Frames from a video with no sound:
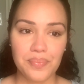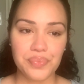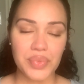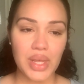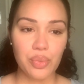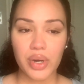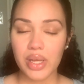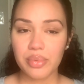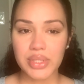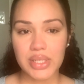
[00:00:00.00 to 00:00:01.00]
They weren't
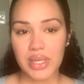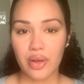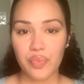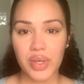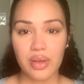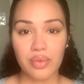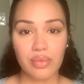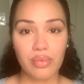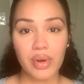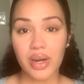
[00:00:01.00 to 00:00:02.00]
able to tell me
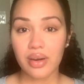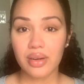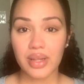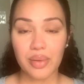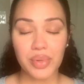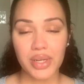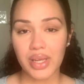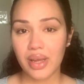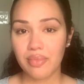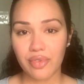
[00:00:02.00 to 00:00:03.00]
where that blood
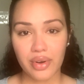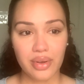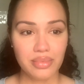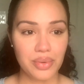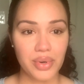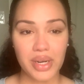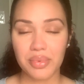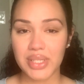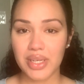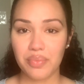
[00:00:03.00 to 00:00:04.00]
came from. They weren't able
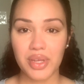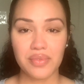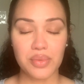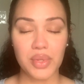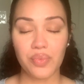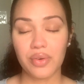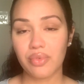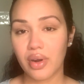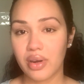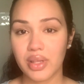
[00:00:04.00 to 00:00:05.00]
to tell me if something went
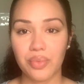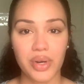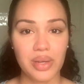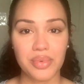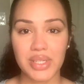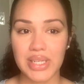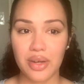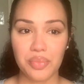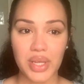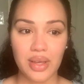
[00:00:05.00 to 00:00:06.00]
wrong. They weren't able to tell
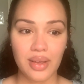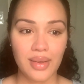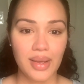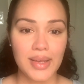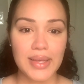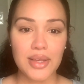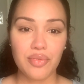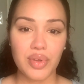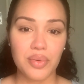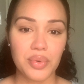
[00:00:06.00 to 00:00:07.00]
me if
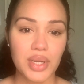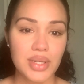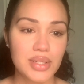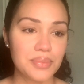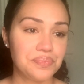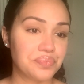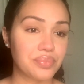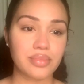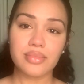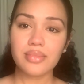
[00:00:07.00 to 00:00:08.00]
it was,
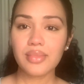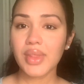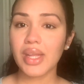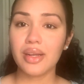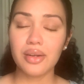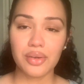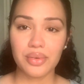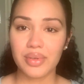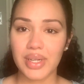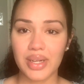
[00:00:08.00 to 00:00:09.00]

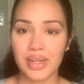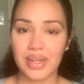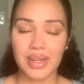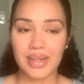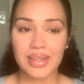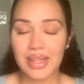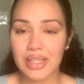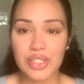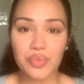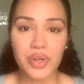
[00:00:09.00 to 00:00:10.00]
they
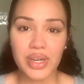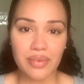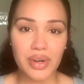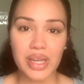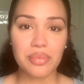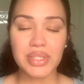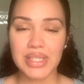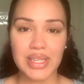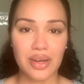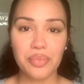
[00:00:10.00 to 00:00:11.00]
just were never able to
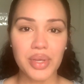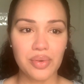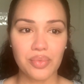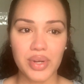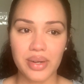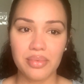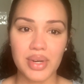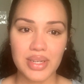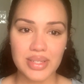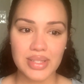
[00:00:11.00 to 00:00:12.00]
tell me what it
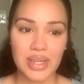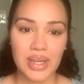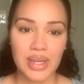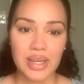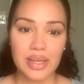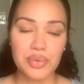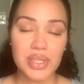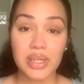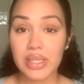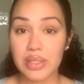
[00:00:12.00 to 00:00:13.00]
was. It was
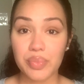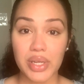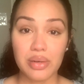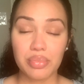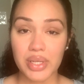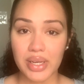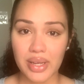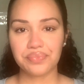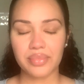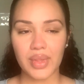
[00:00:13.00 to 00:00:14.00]
unexplained
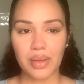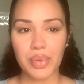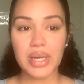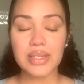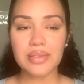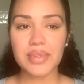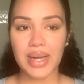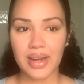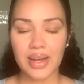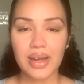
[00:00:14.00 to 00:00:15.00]
bleeding. Because of
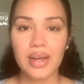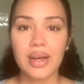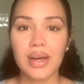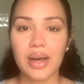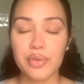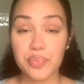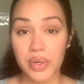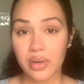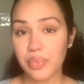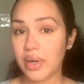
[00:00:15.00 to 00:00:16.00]
that, I was put
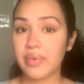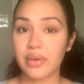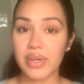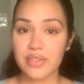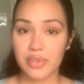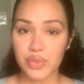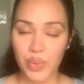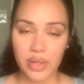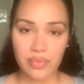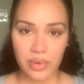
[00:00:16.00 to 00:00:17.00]
on pelvic rest for
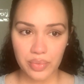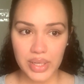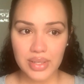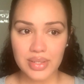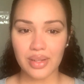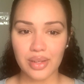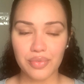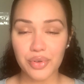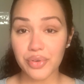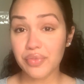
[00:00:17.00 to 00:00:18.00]
24 weeks. If
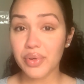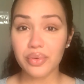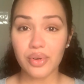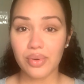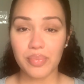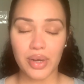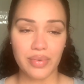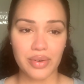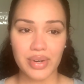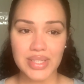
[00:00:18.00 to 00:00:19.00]
you don't know what
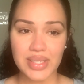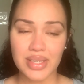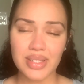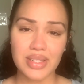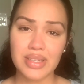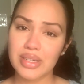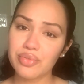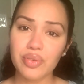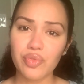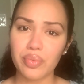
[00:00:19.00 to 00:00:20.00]
pelvic rest is, it's
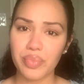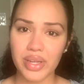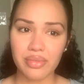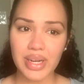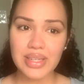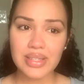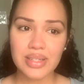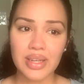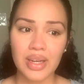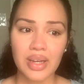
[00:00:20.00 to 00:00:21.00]
different from bed rest.
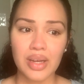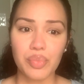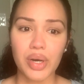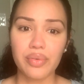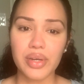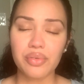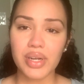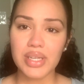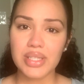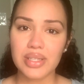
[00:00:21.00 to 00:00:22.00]
Pelvic
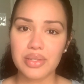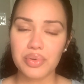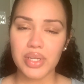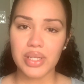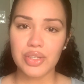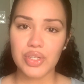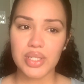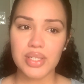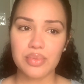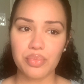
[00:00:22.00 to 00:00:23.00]
rest is really
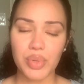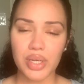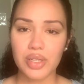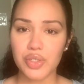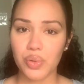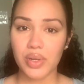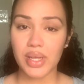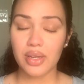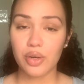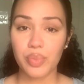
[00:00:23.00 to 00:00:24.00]
just making sure
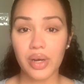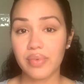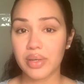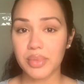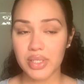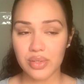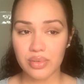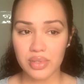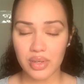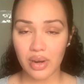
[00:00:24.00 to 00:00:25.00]
that your pelvic
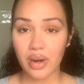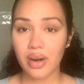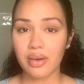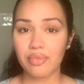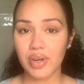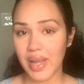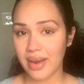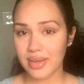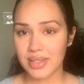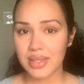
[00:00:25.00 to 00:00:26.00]
muscles are
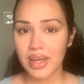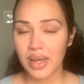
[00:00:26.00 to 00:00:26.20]
relaxed.